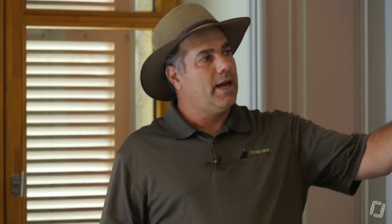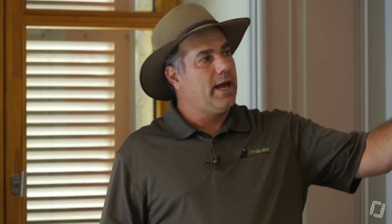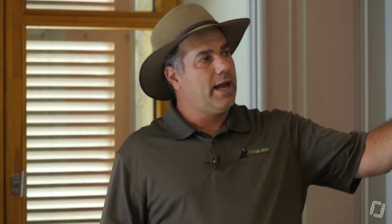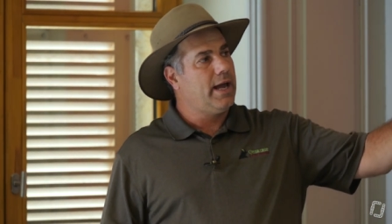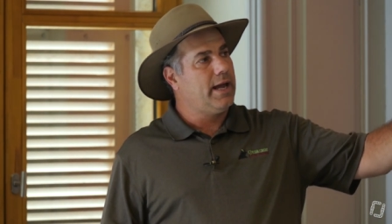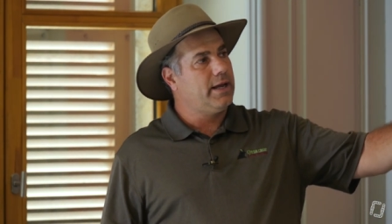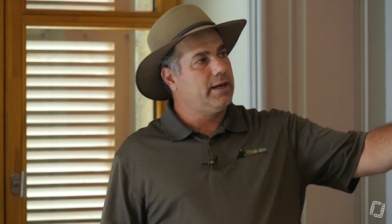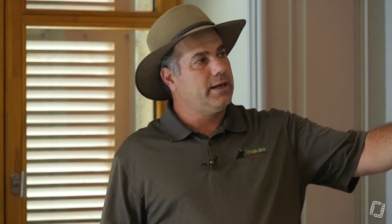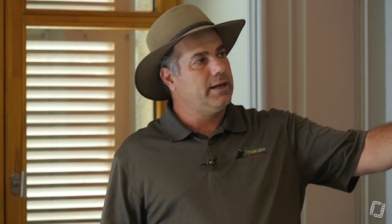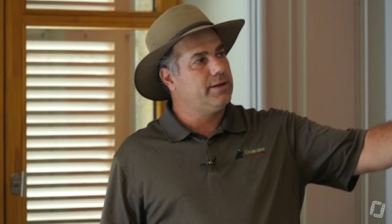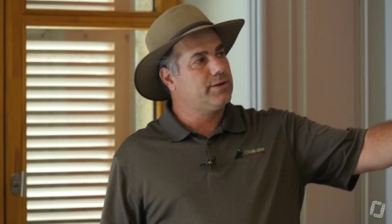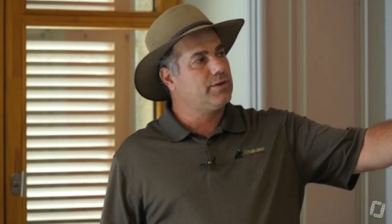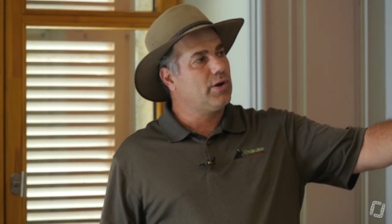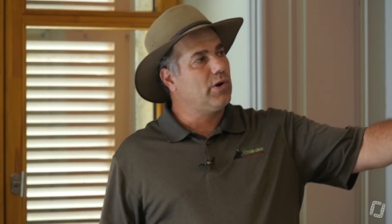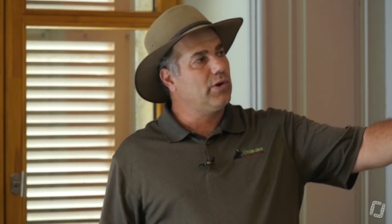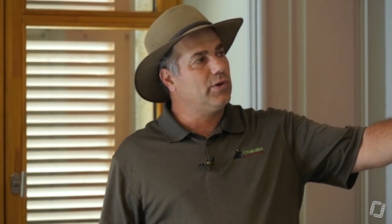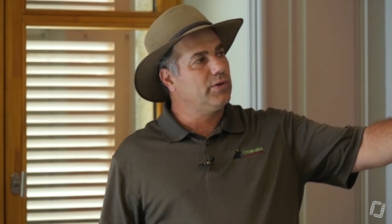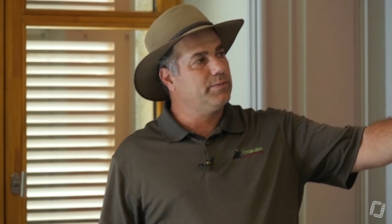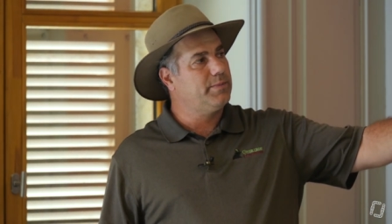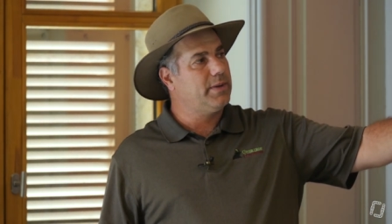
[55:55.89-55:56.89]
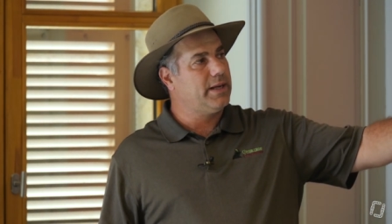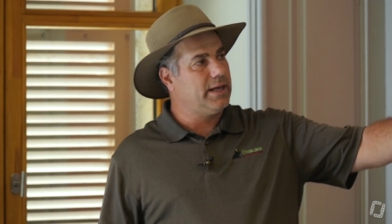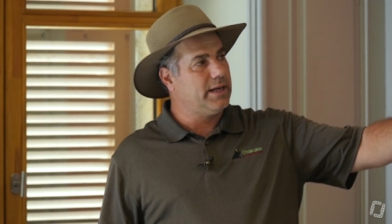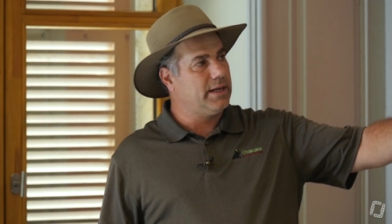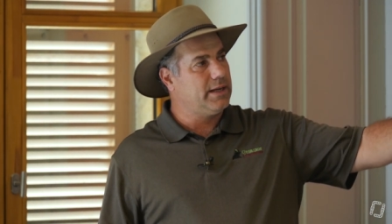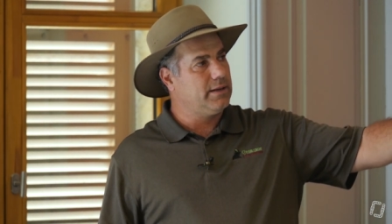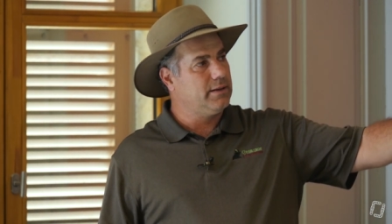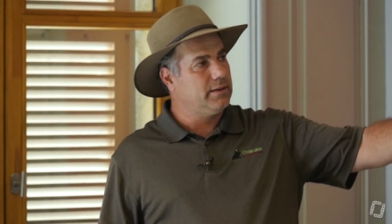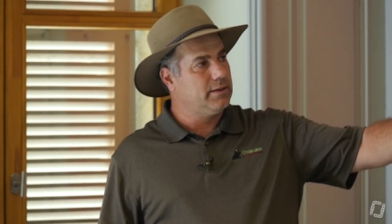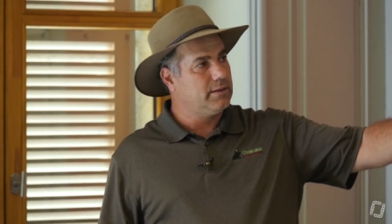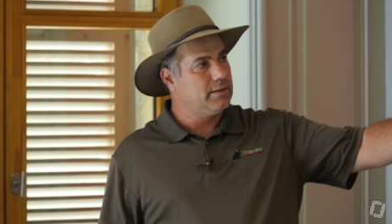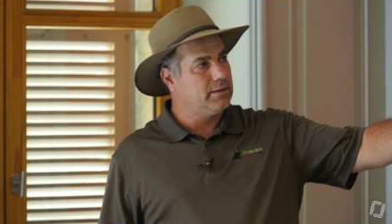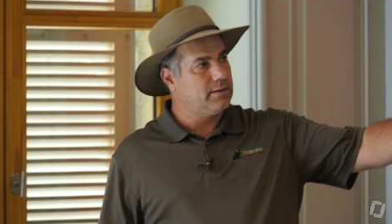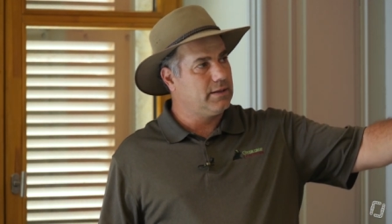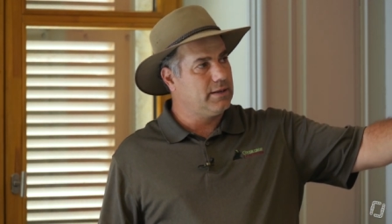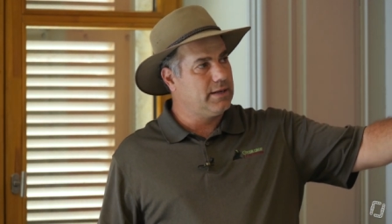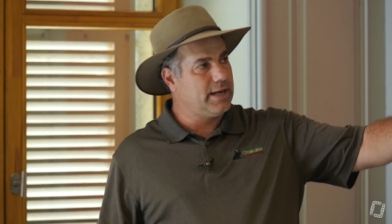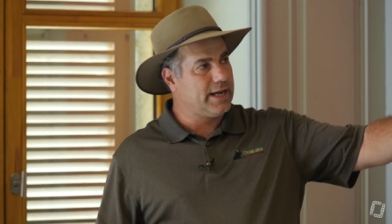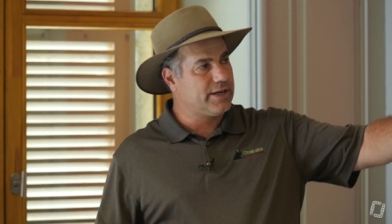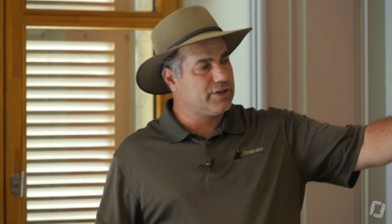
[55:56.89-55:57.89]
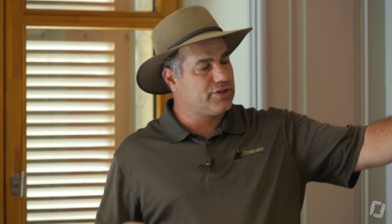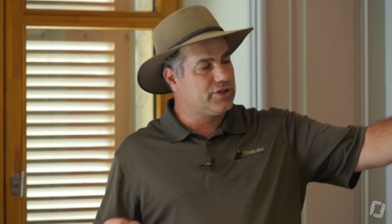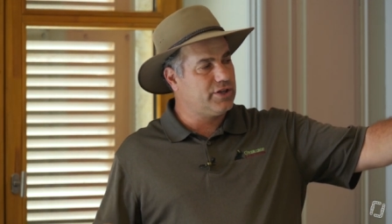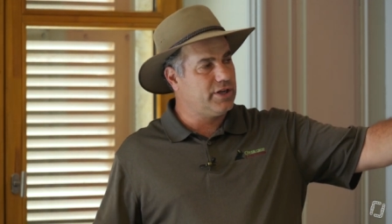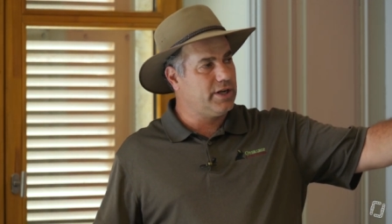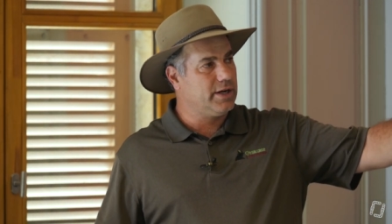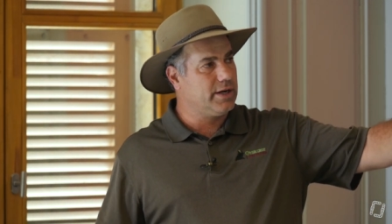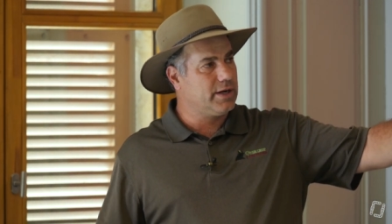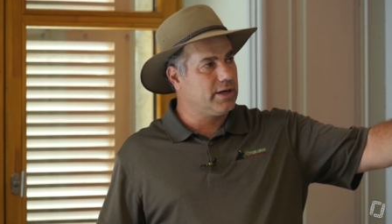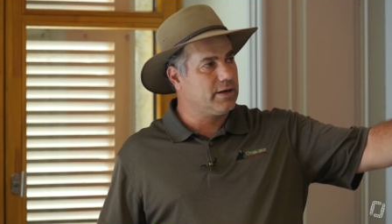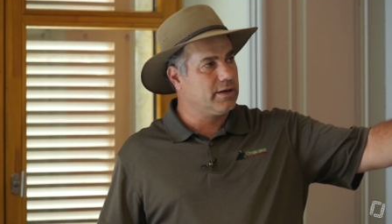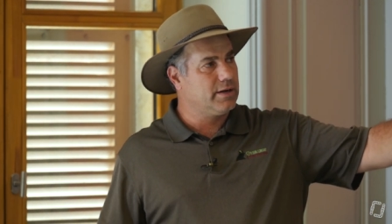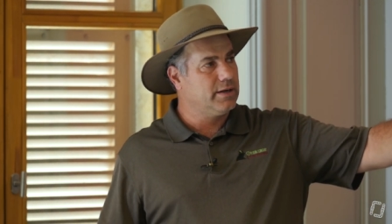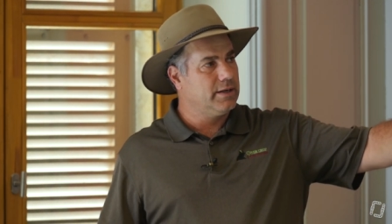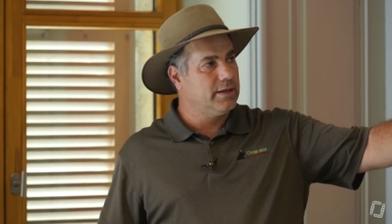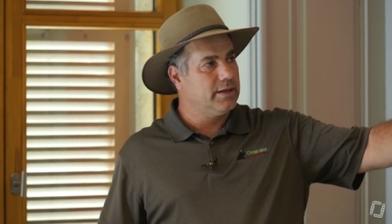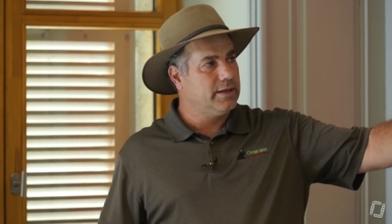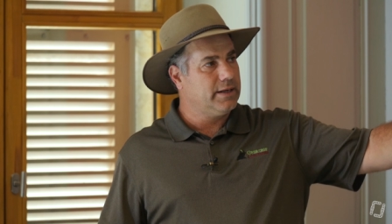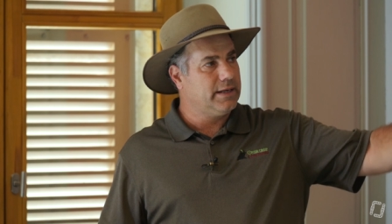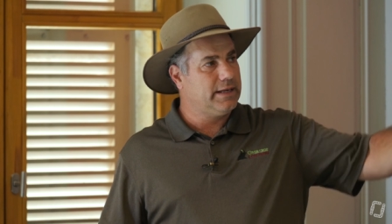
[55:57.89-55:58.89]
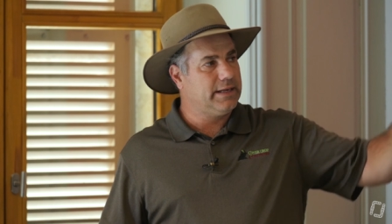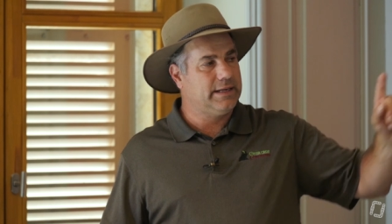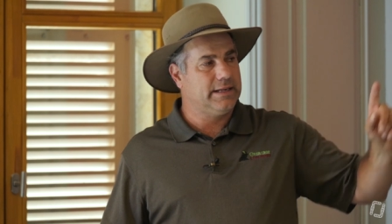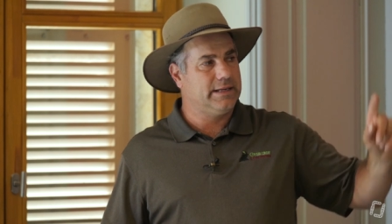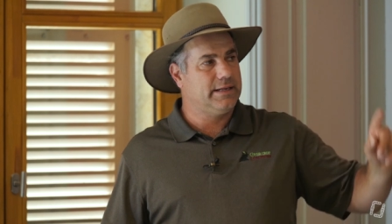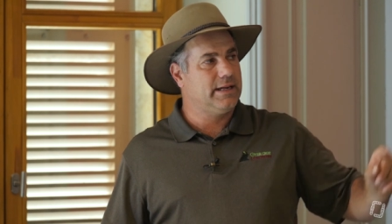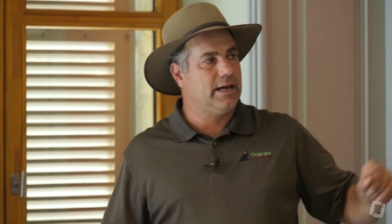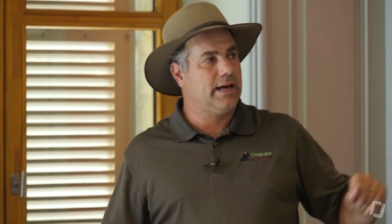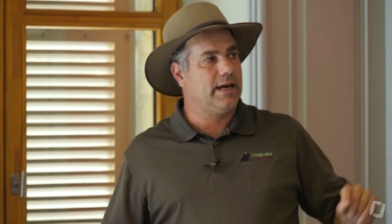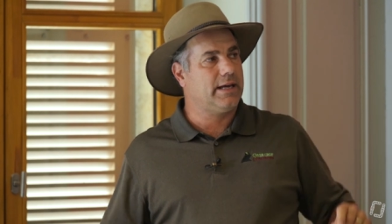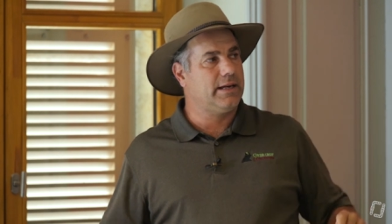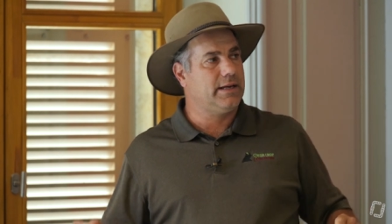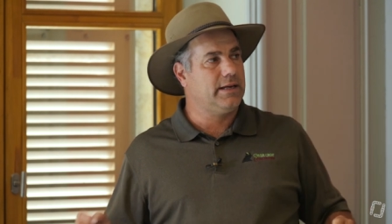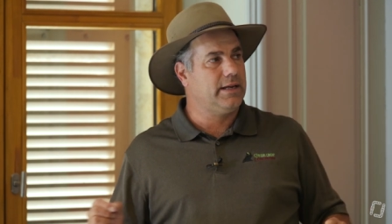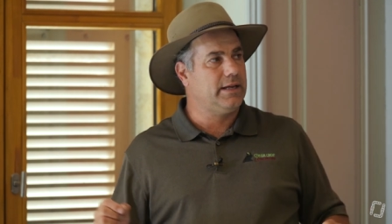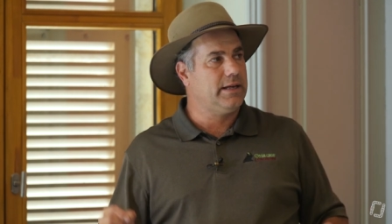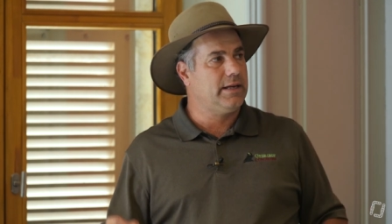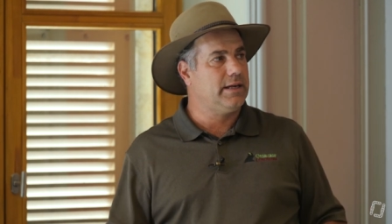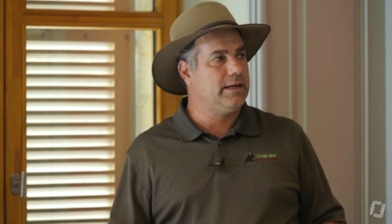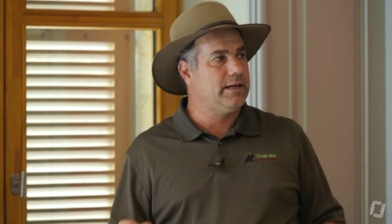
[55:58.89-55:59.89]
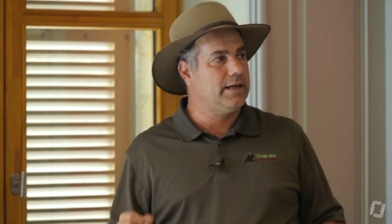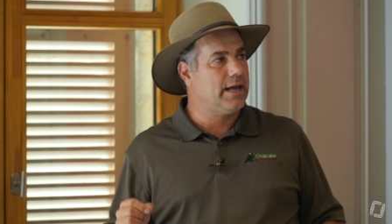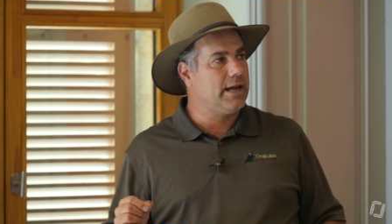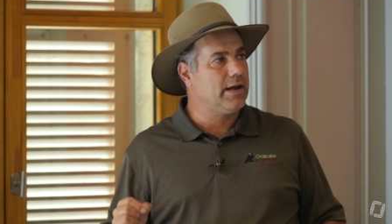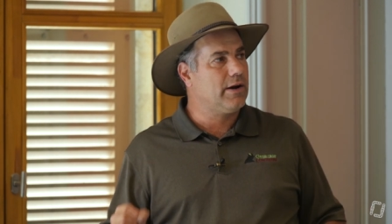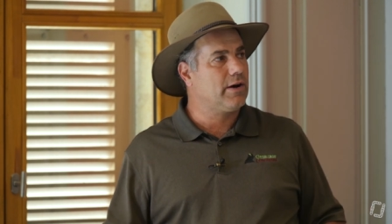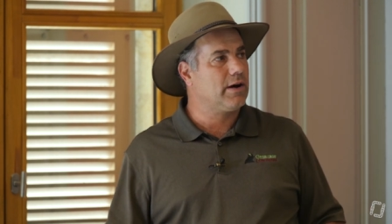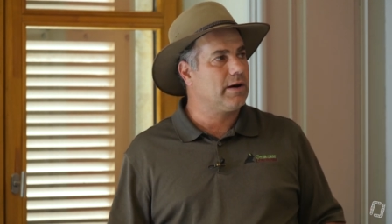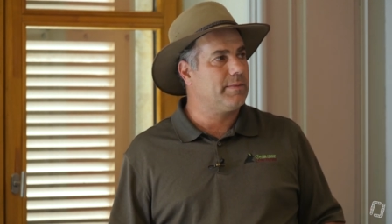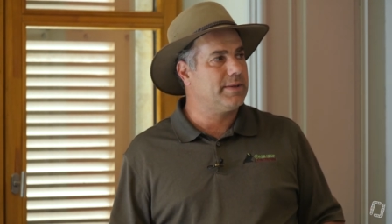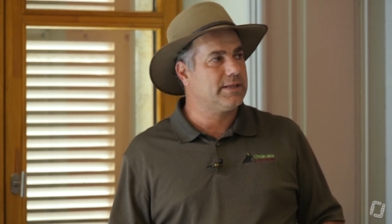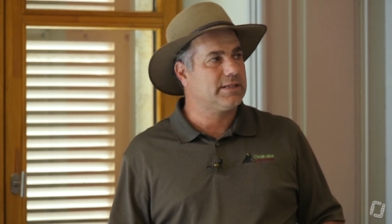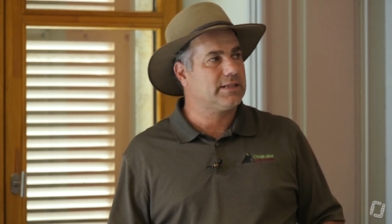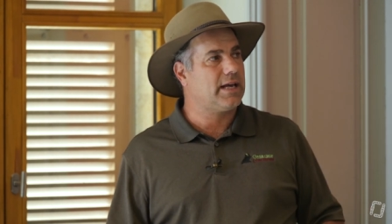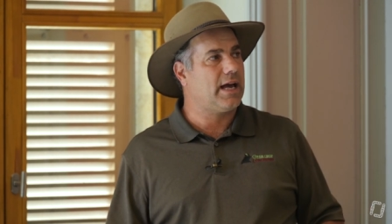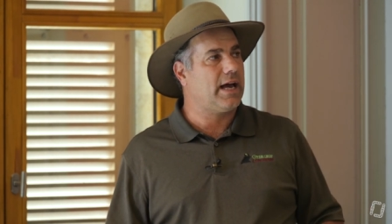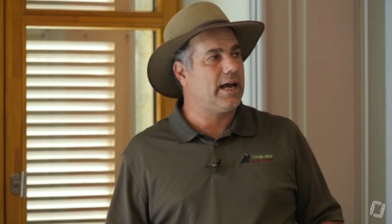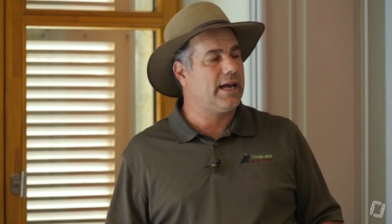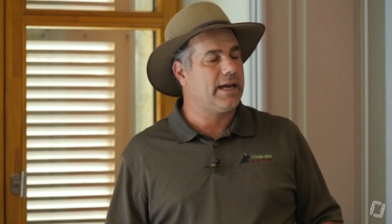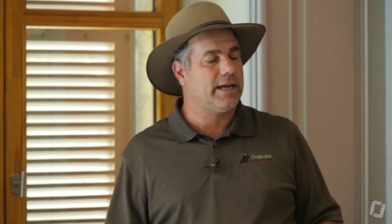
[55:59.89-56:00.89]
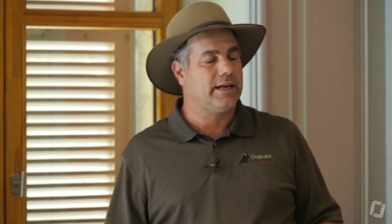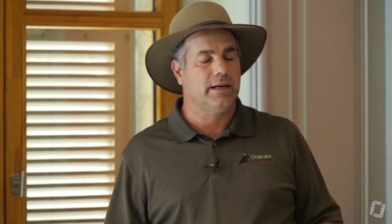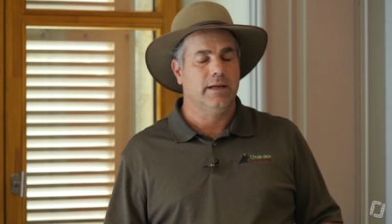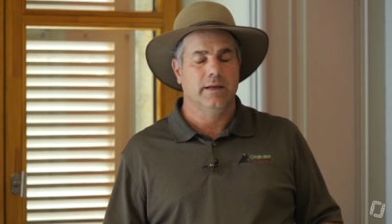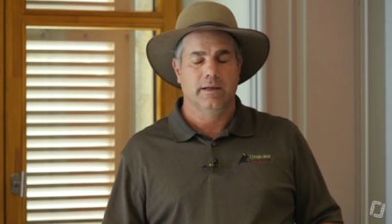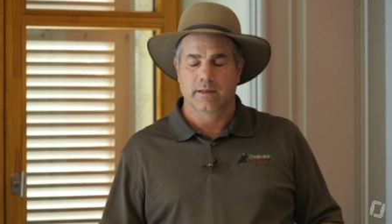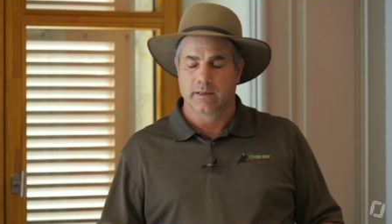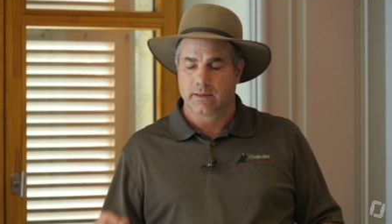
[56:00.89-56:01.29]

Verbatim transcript: and he told me the next year he did not need a herbicide,